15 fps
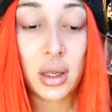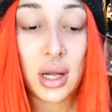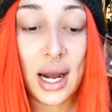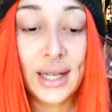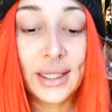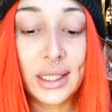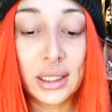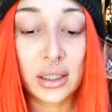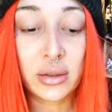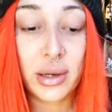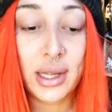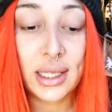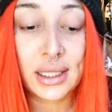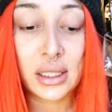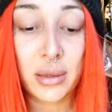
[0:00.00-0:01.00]
I think that's
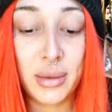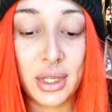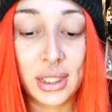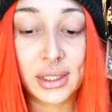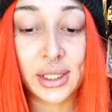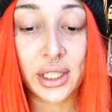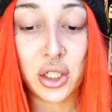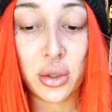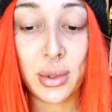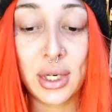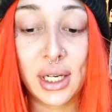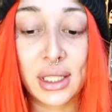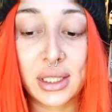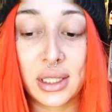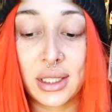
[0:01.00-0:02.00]
why they sent me this extra one,
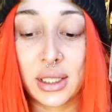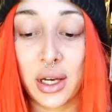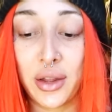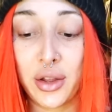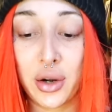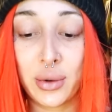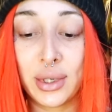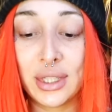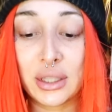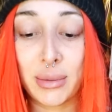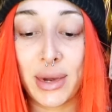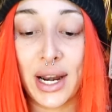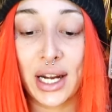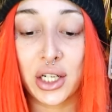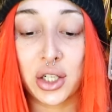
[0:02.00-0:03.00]
because these other ones
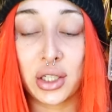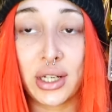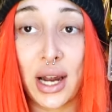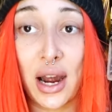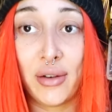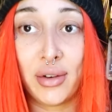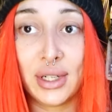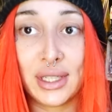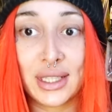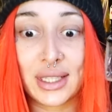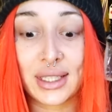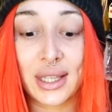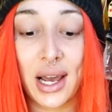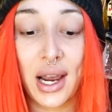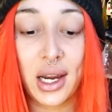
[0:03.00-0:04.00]
might actually have one
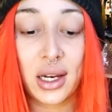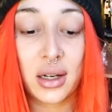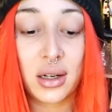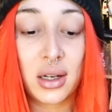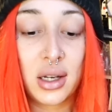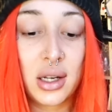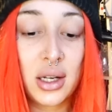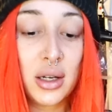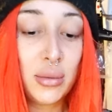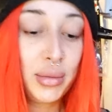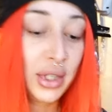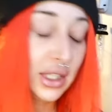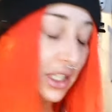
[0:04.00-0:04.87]
inside. But